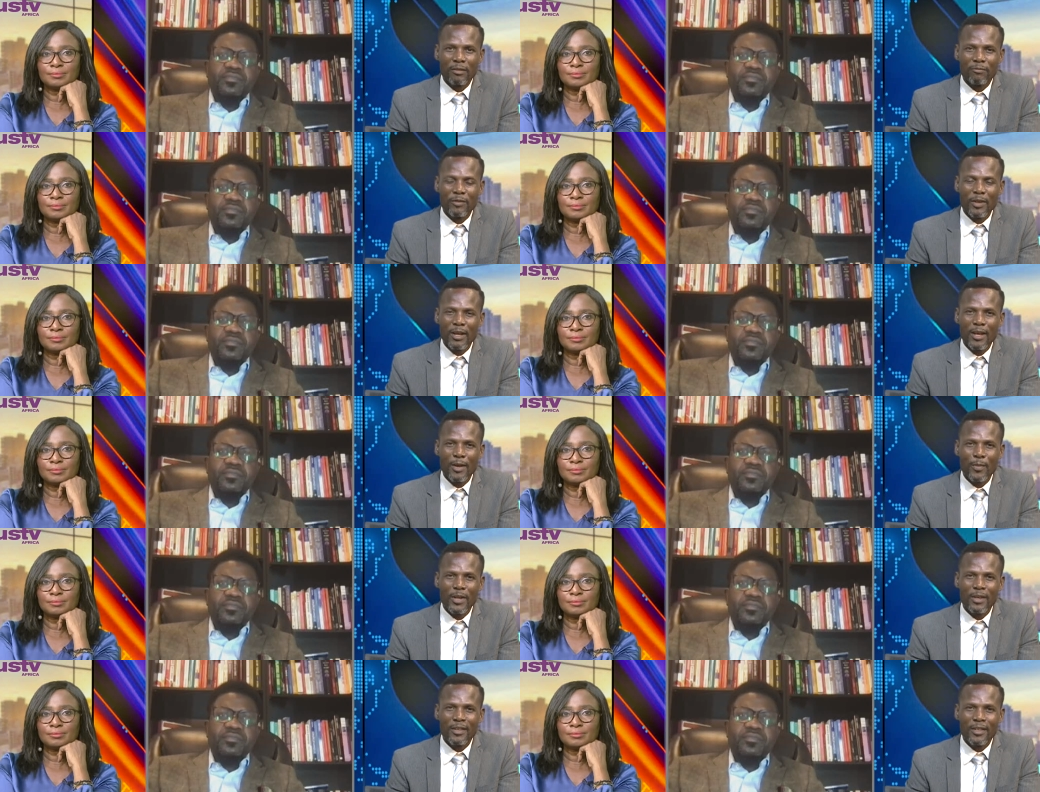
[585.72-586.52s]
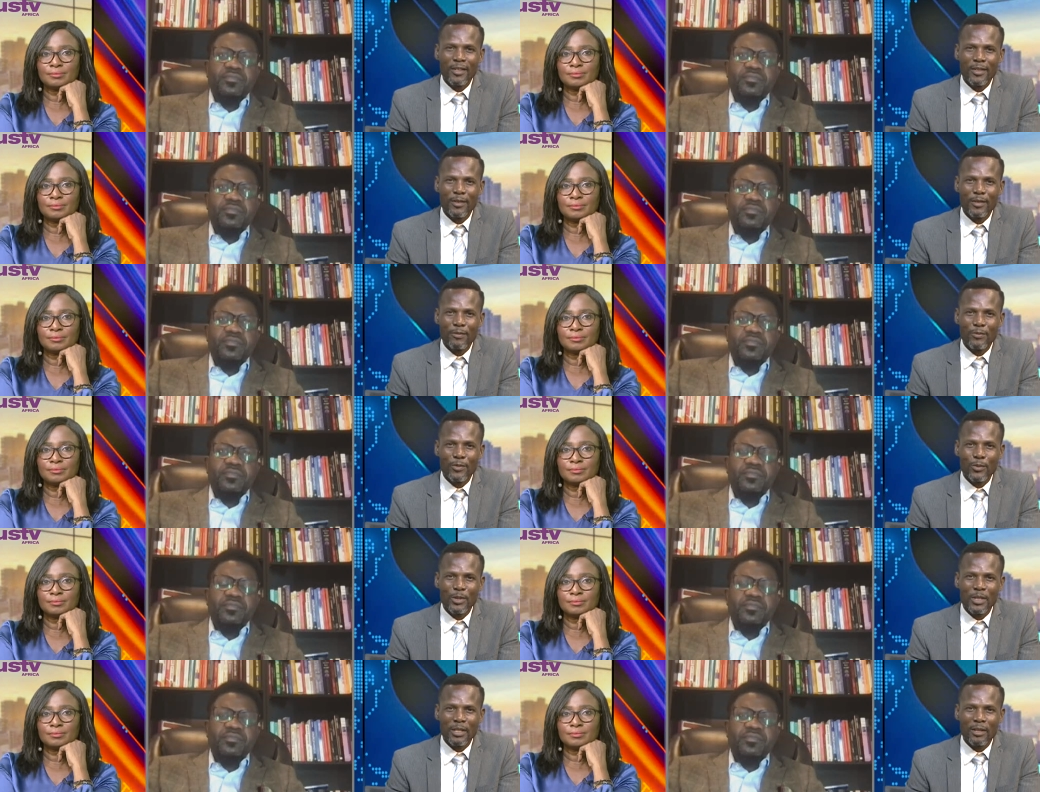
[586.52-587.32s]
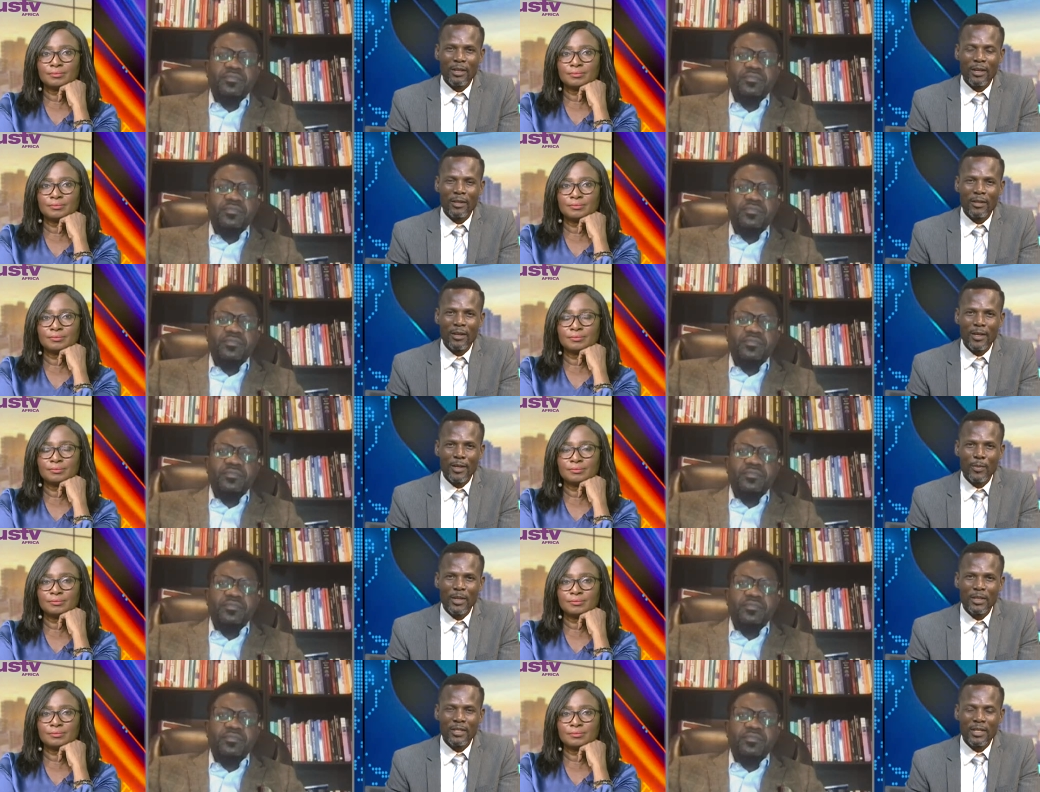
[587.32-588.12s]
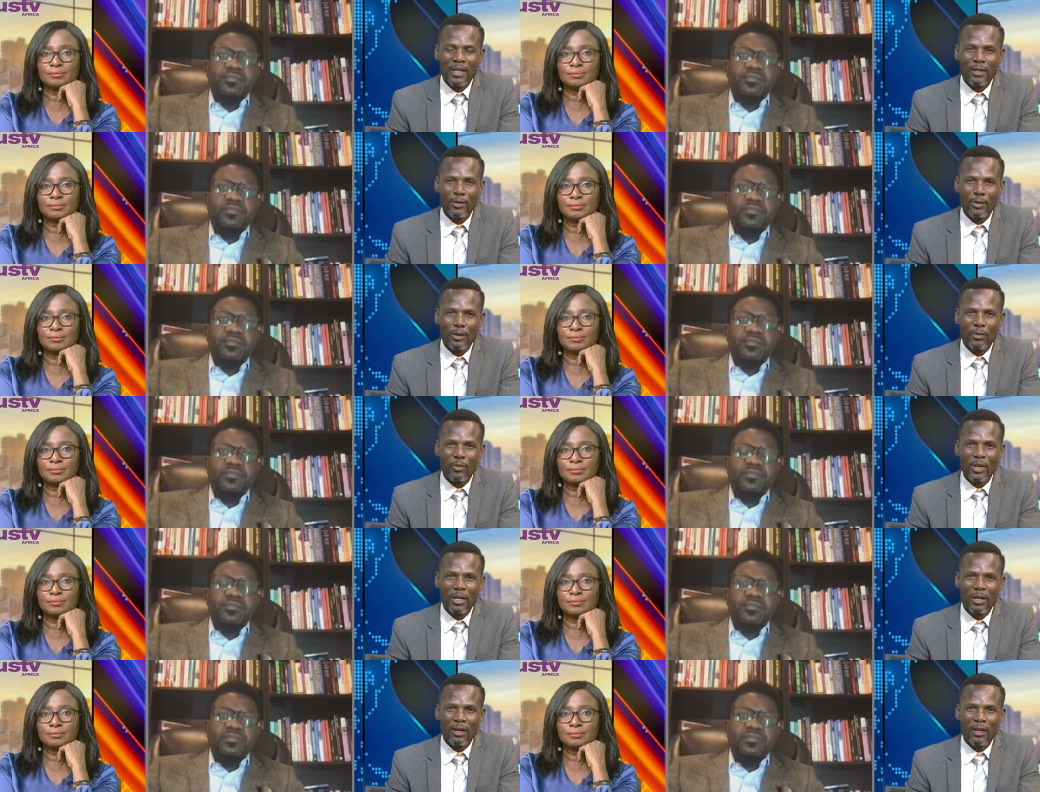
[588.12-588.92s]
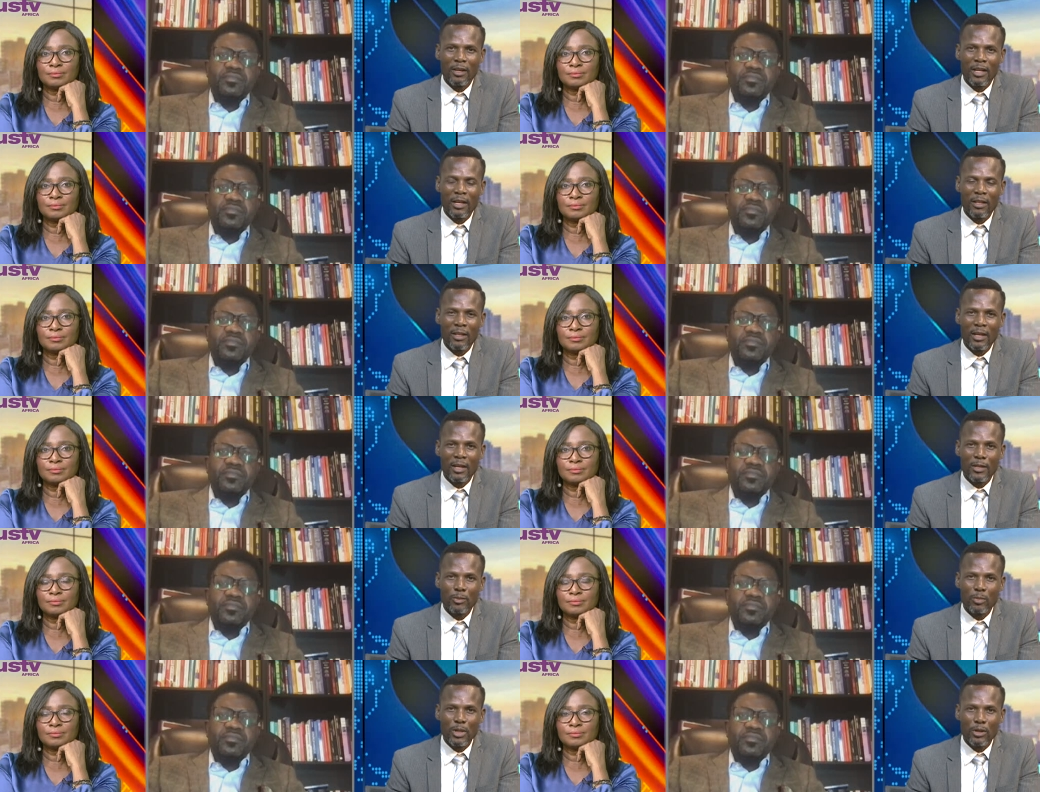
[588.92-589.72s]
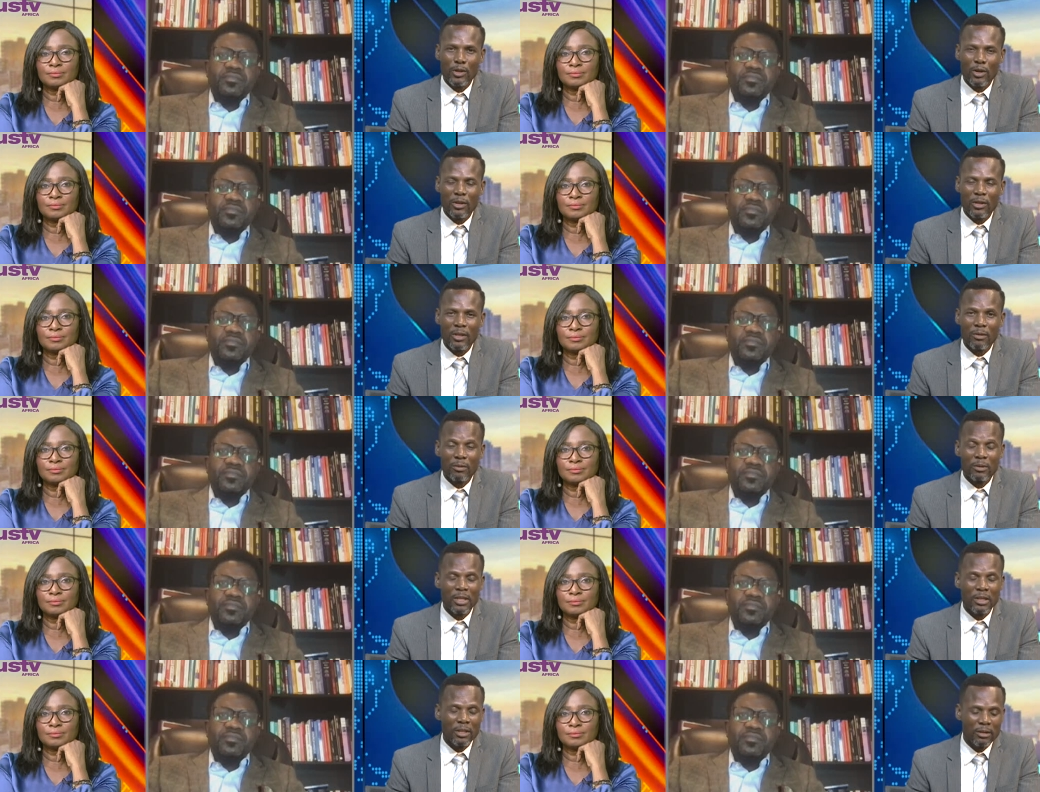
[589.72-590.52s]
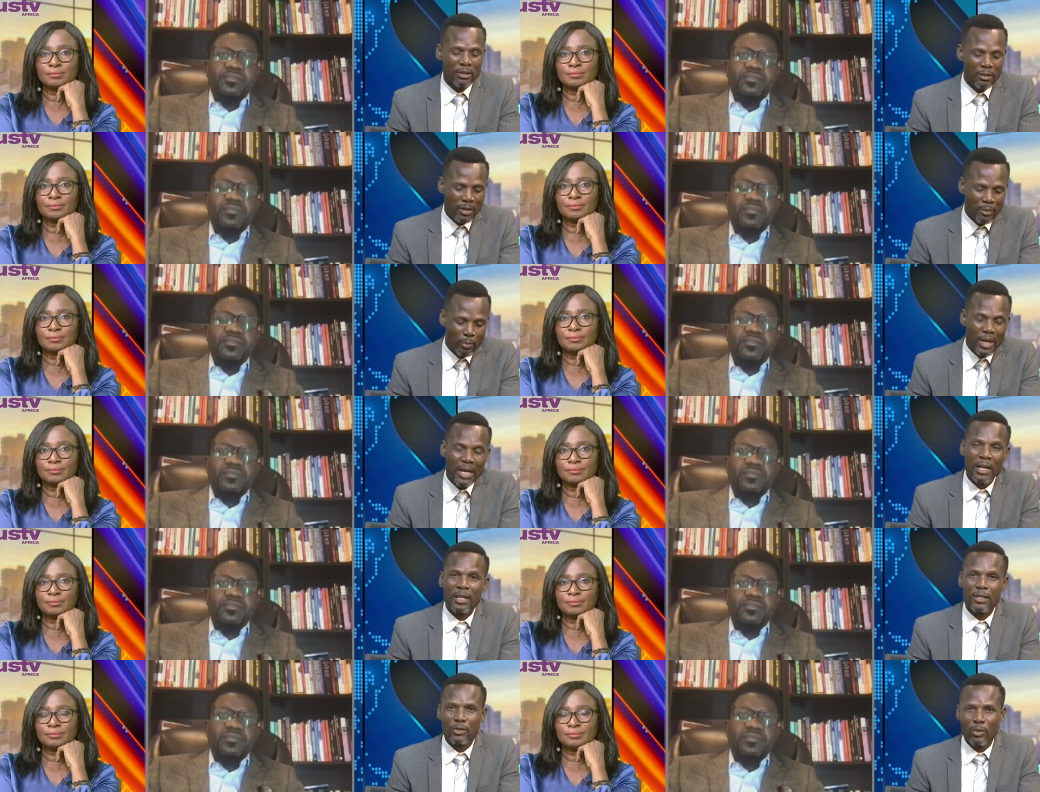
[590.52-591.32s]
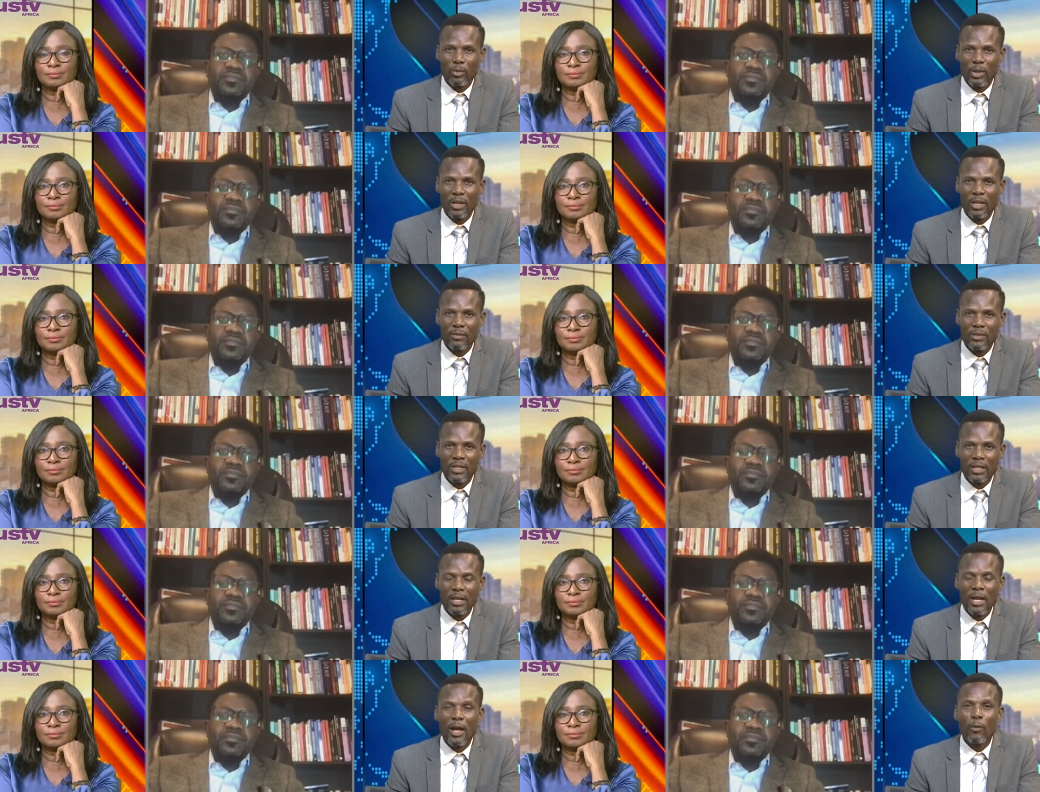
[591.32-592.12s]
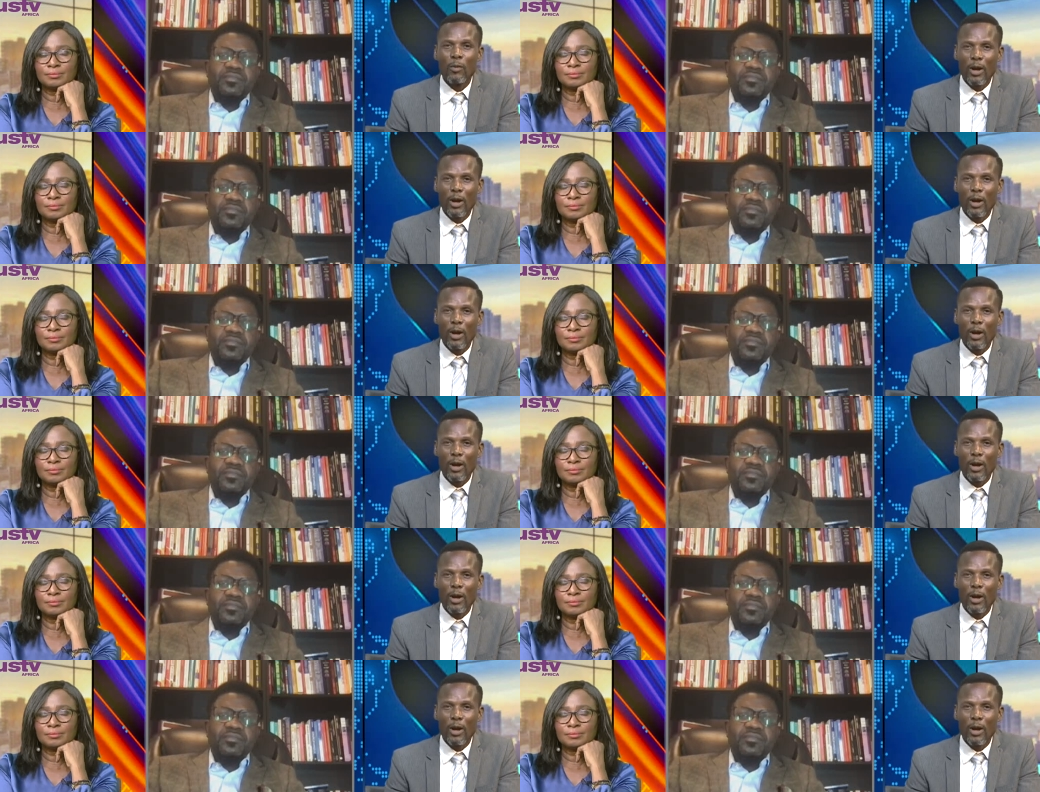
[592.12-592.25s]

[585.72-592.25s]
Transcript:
Speaker 1: vehemently refuted that claim and said nothing like that has been done. The ban has not been lifted.